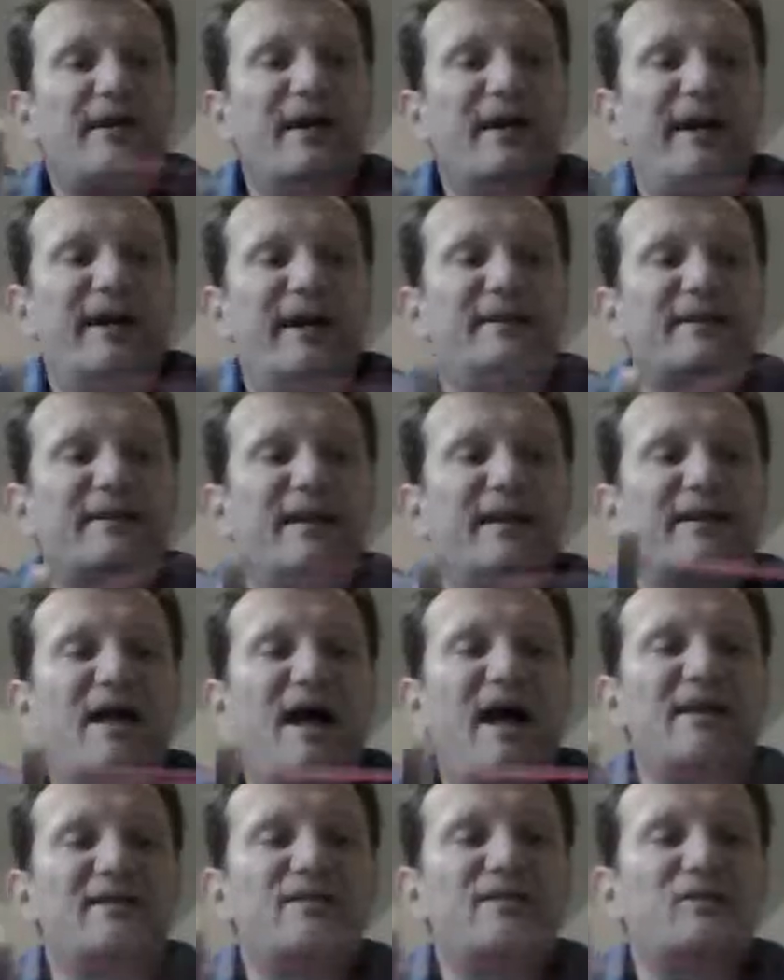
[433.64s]
And then
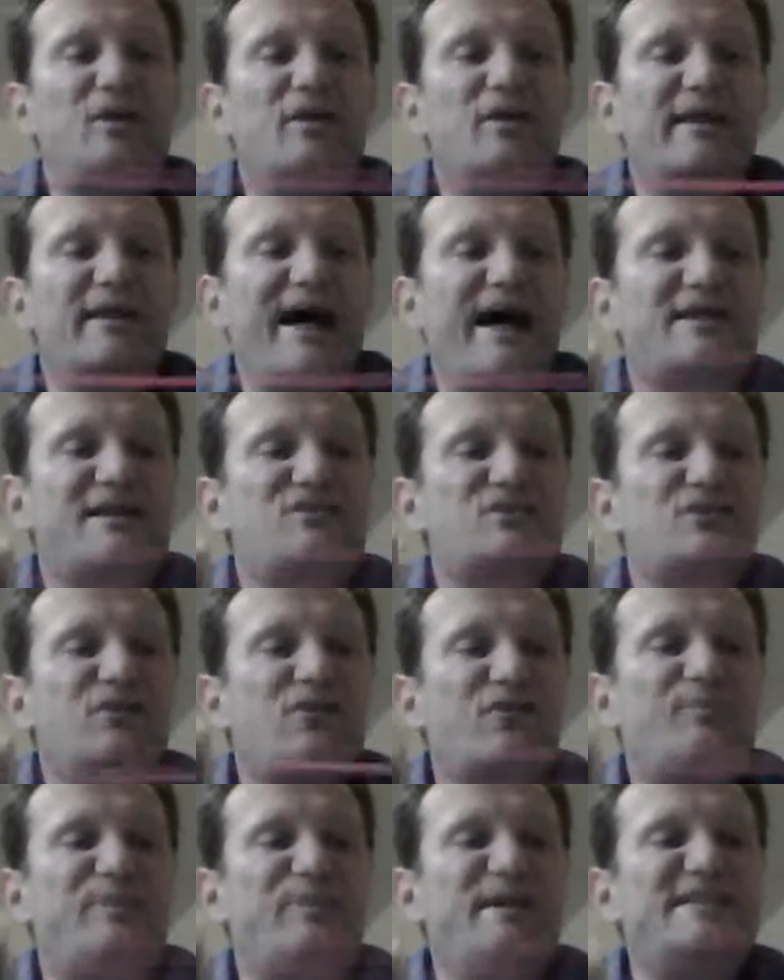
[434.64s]
under the action
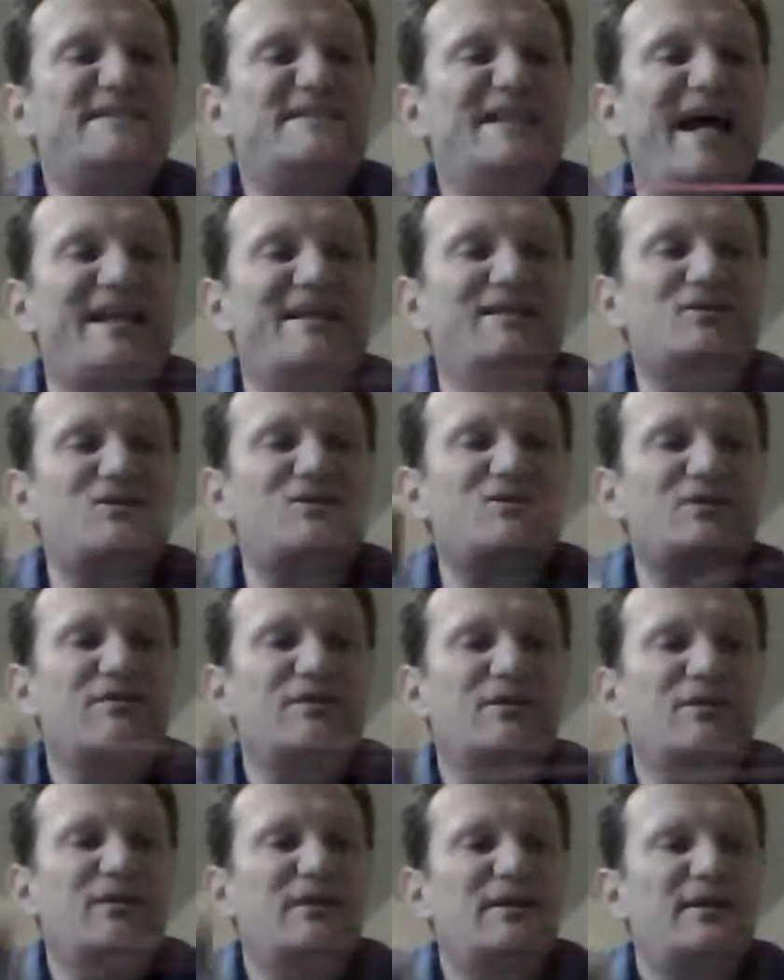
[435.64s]
of PTH,
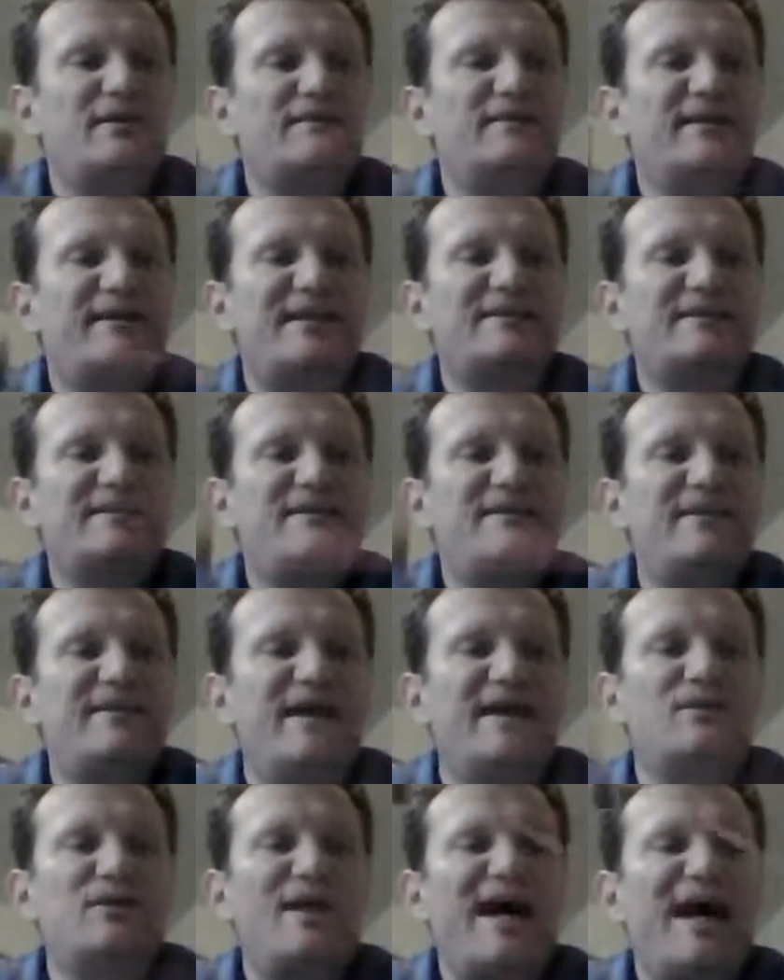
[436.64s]
the kidney
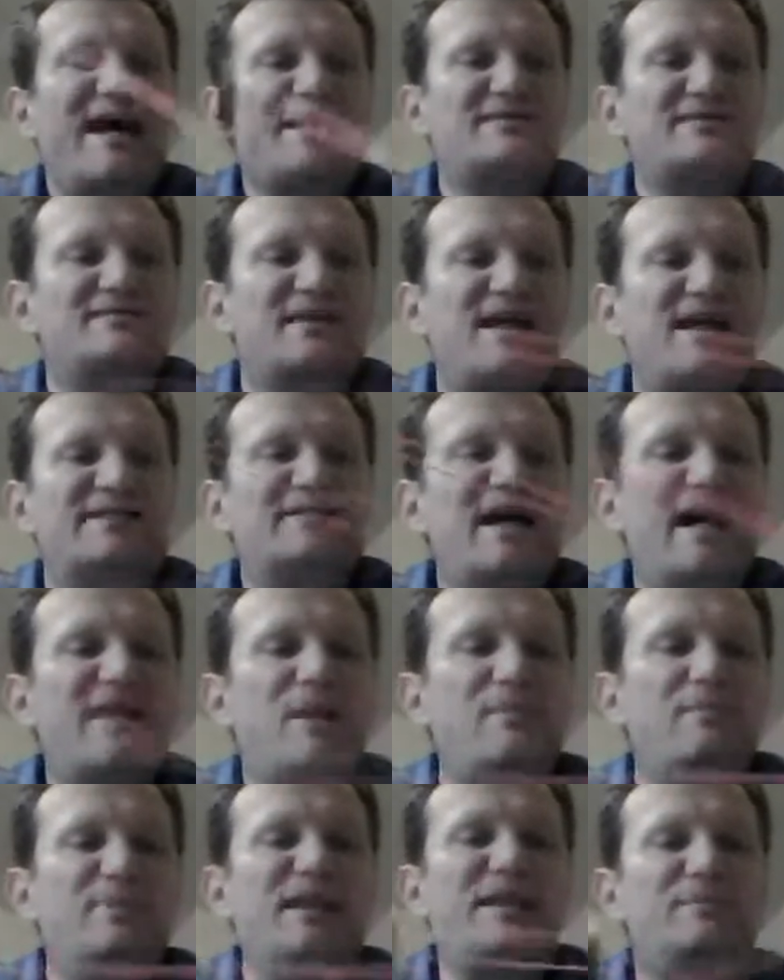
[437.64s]
then adds another
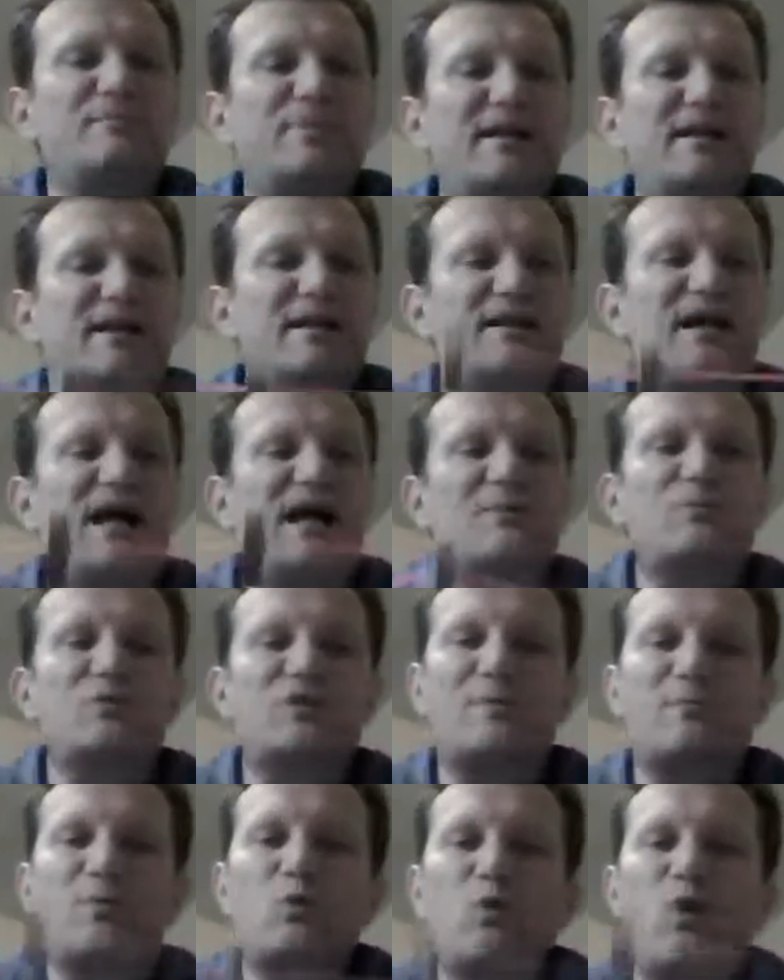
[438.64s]
bling bling in carbon
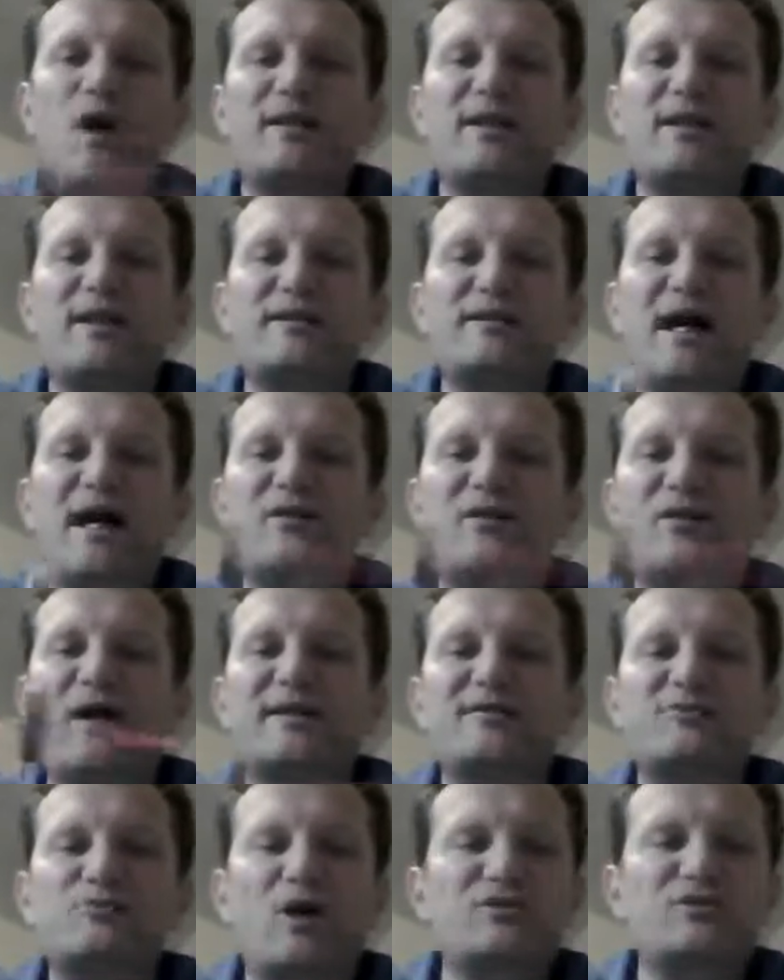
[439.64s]
number 1, another
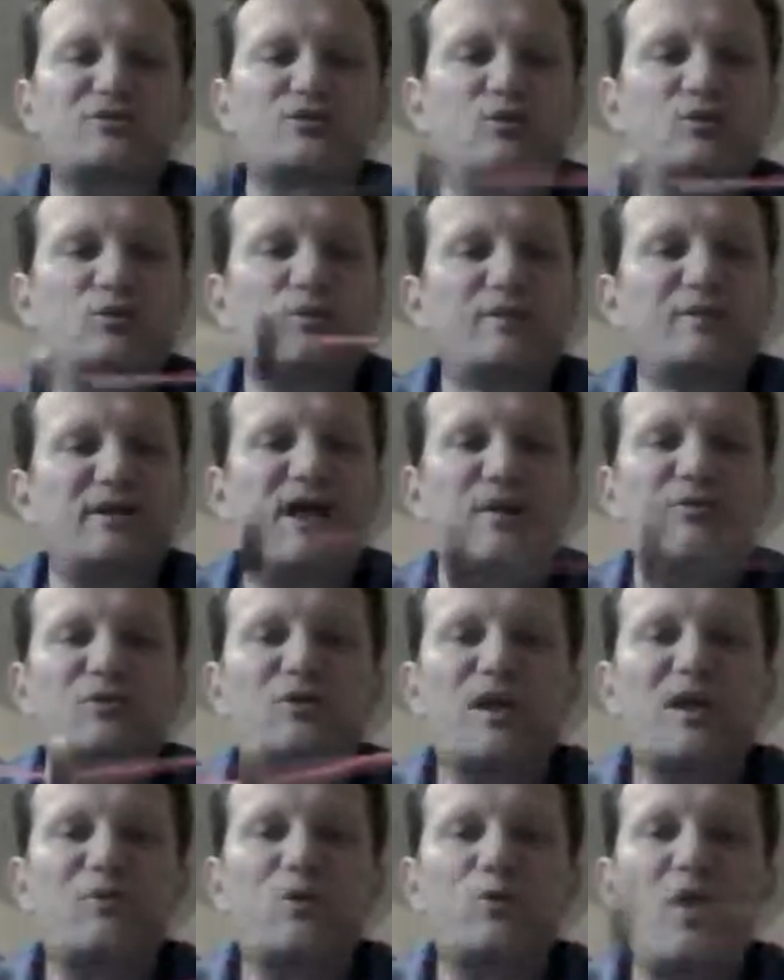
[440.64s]
hydroxyl group in carbon
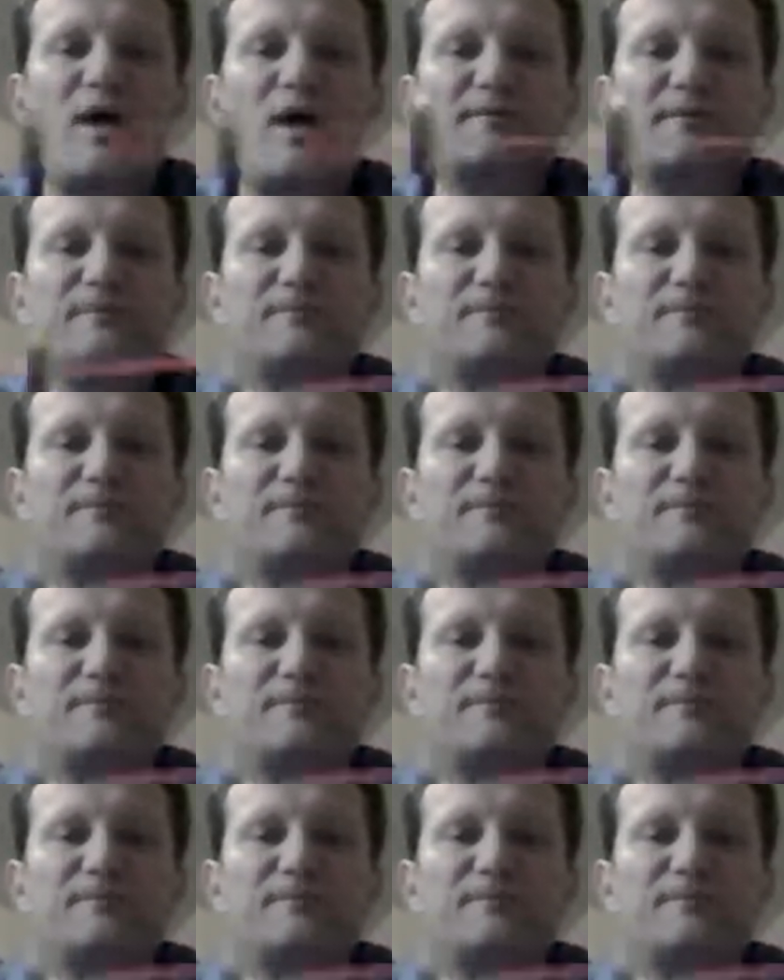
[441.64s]
number 1.